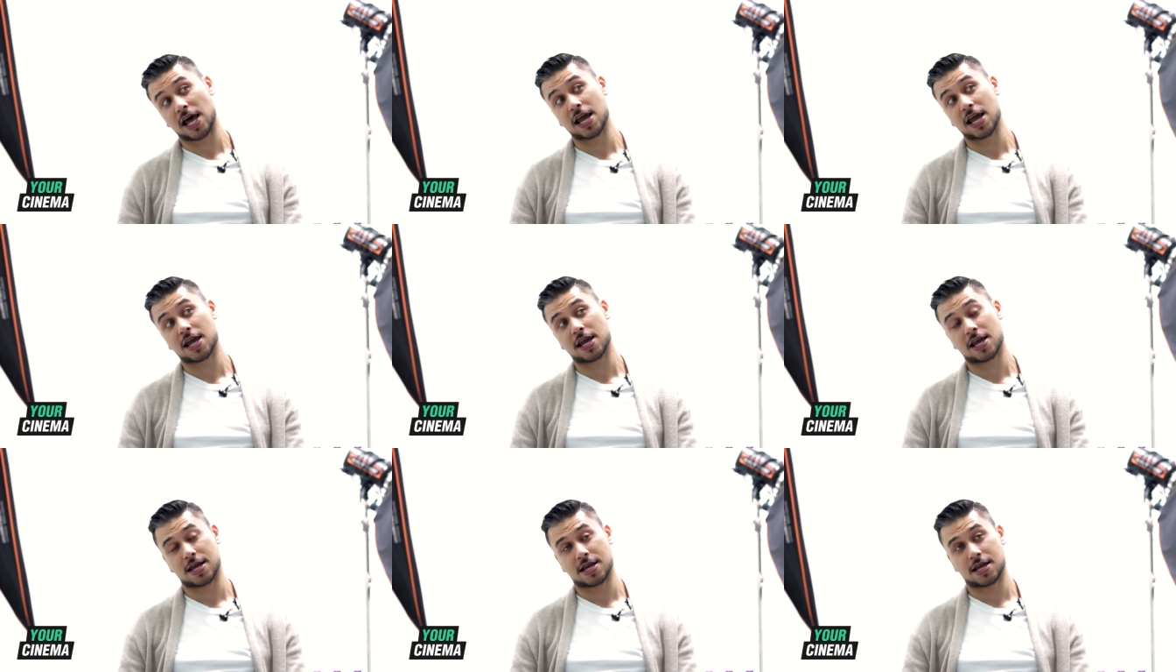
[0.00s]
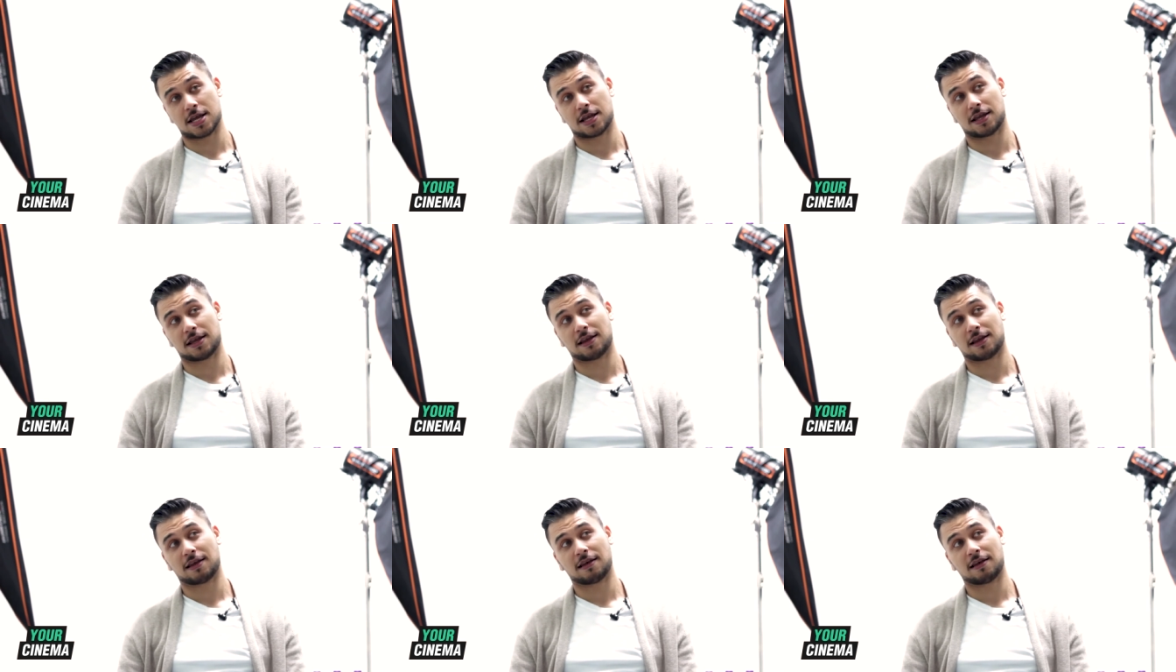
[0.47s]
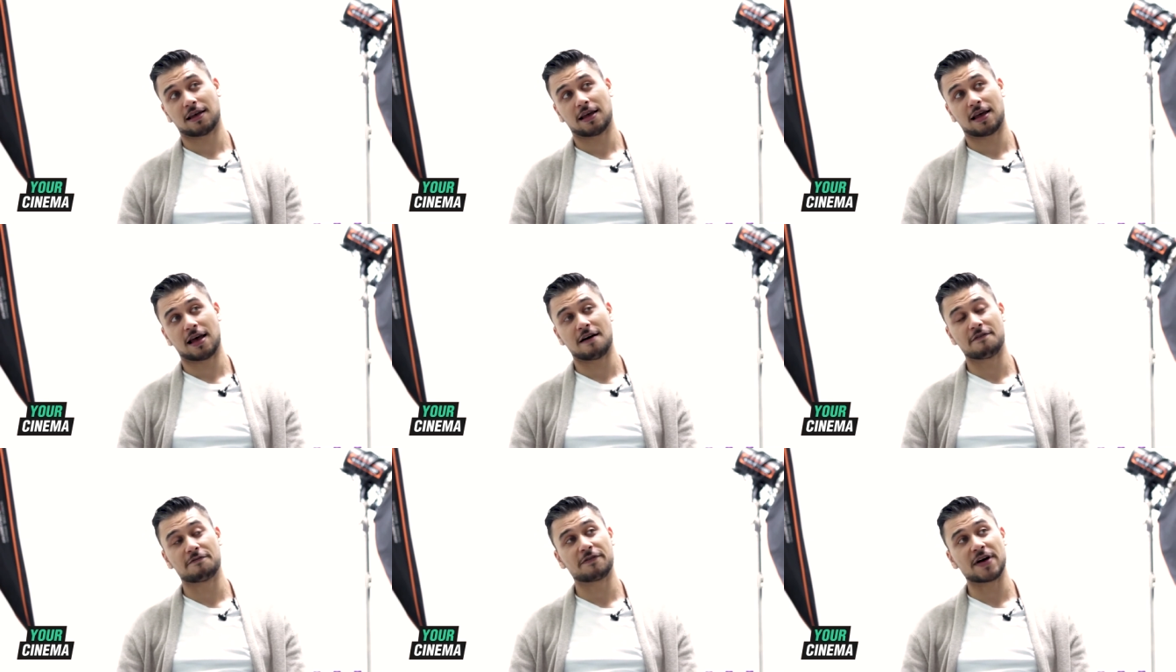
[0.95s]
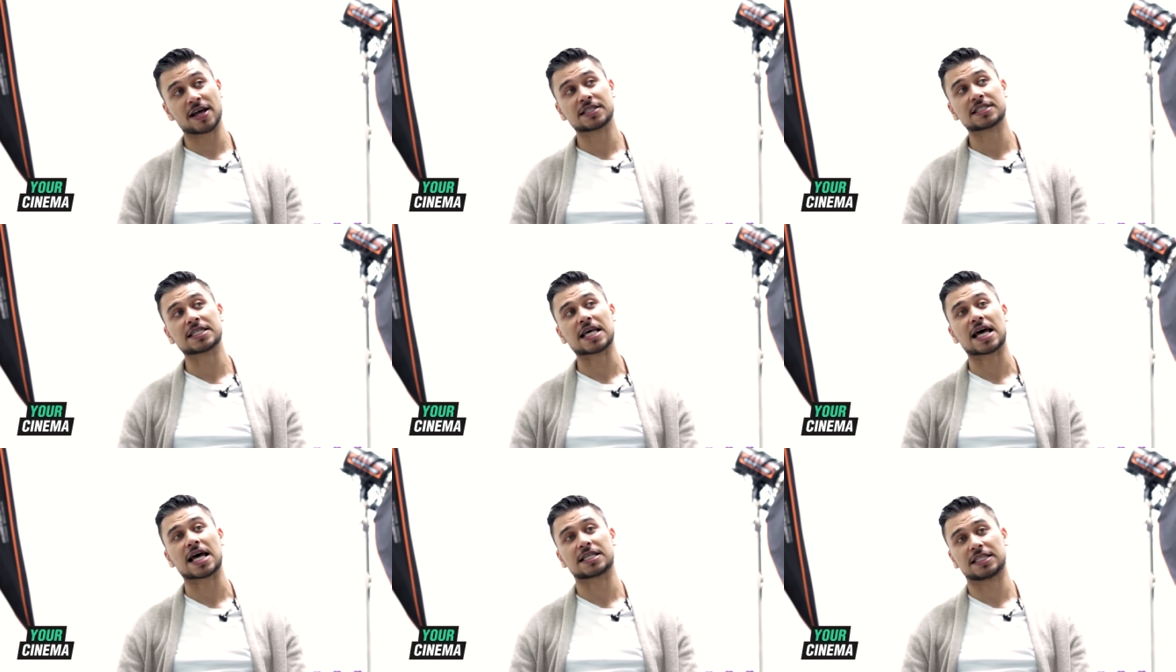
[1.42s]
like a
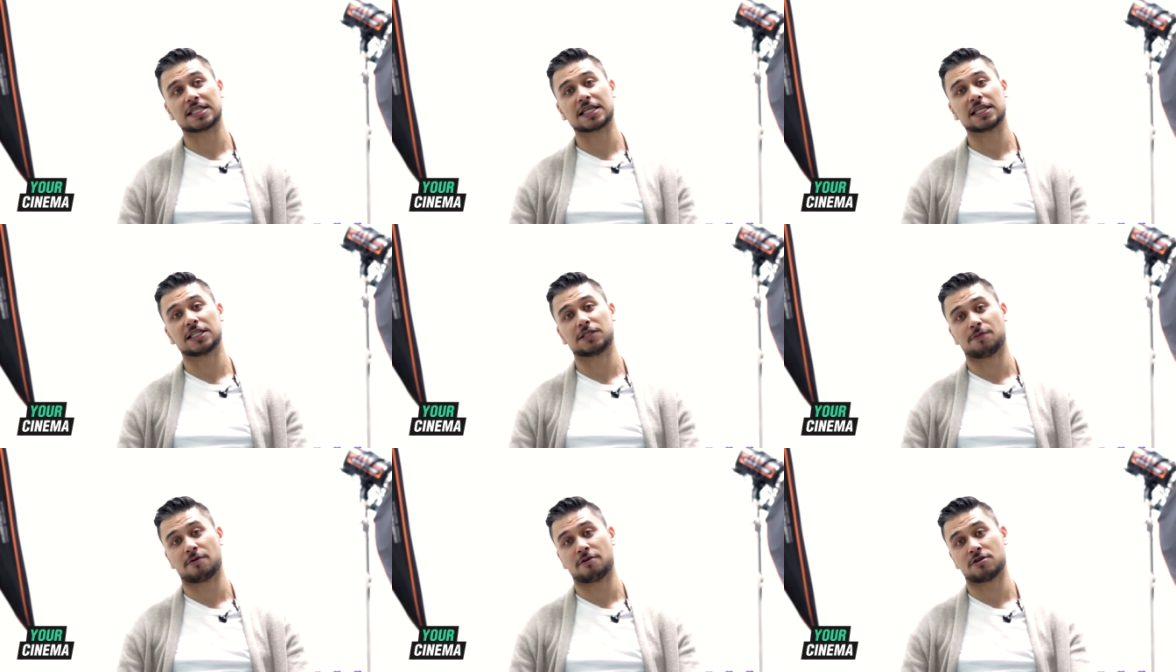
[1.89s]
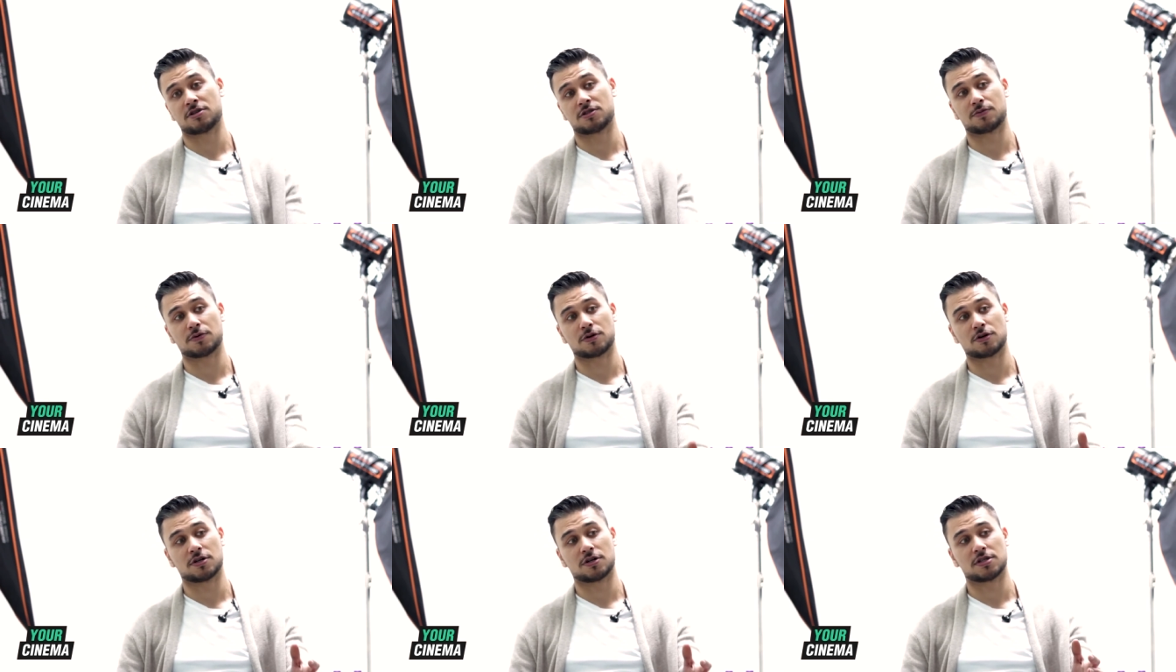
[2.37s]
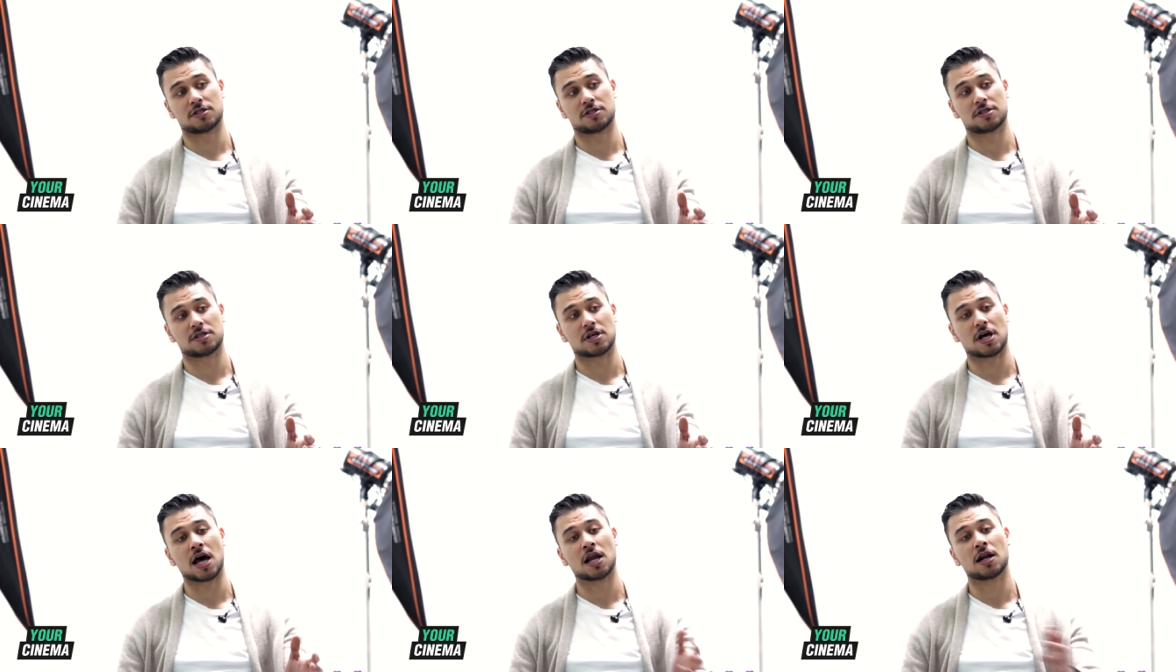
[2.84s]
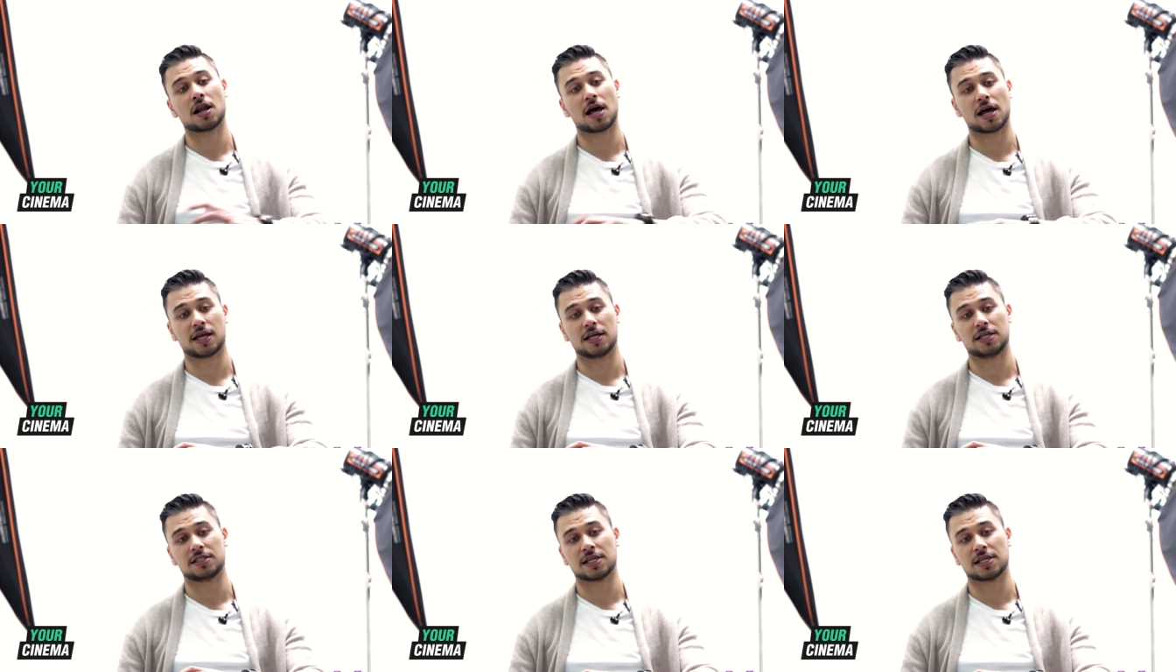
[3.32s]
fantastic experience because
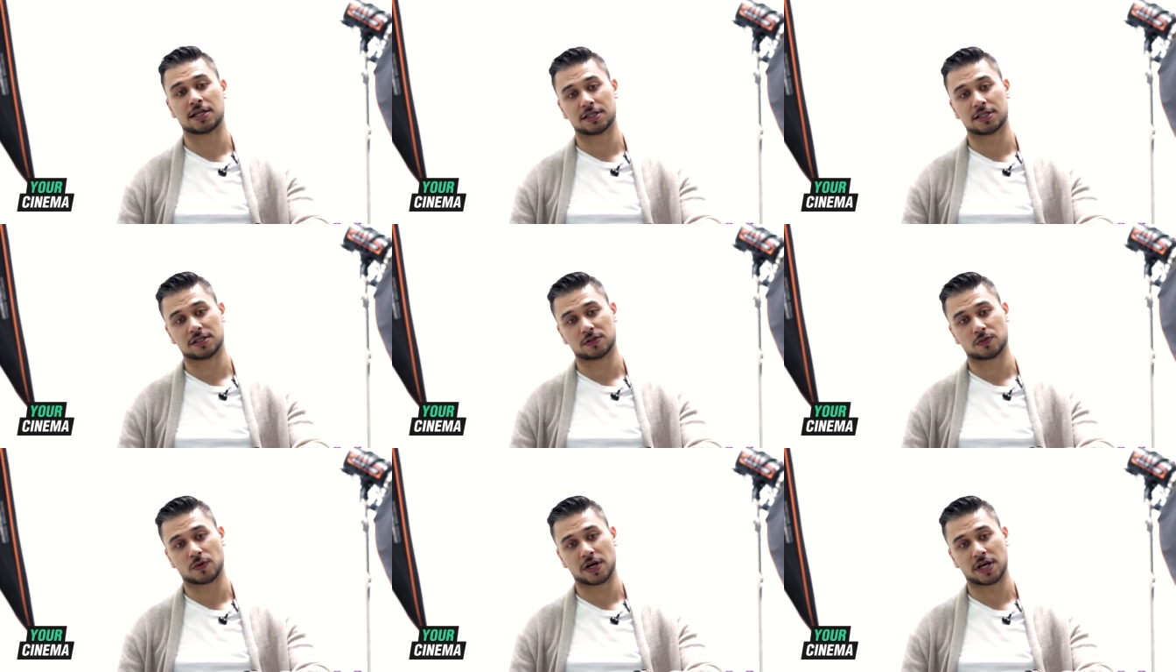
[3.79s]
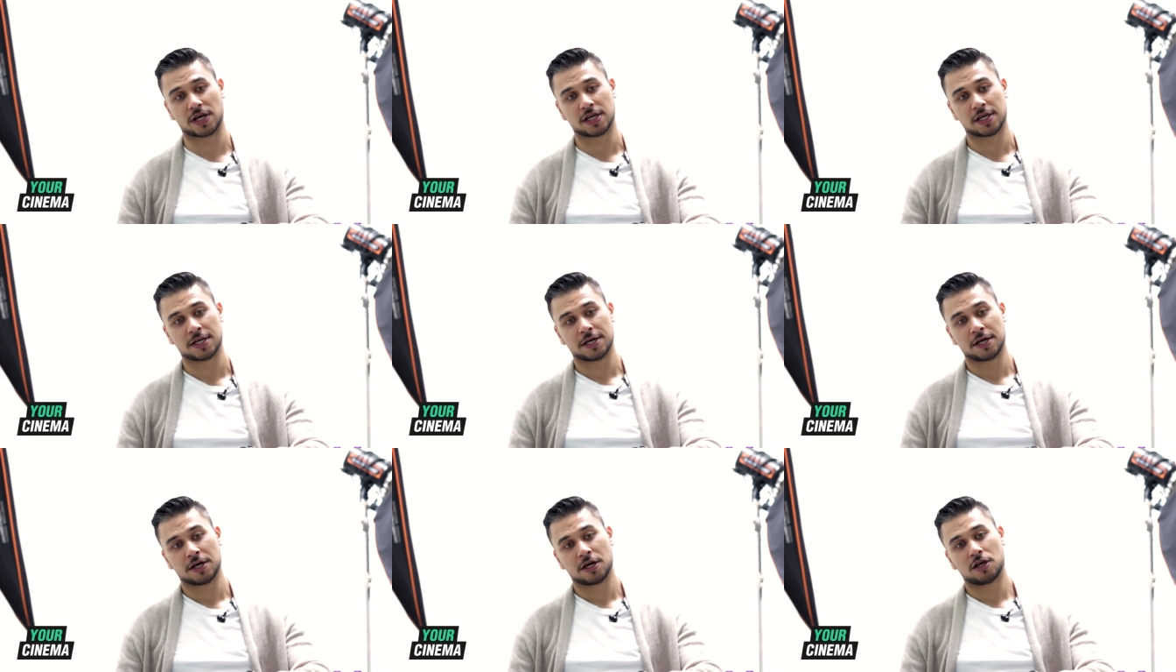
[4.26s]
unlike EastEnders, where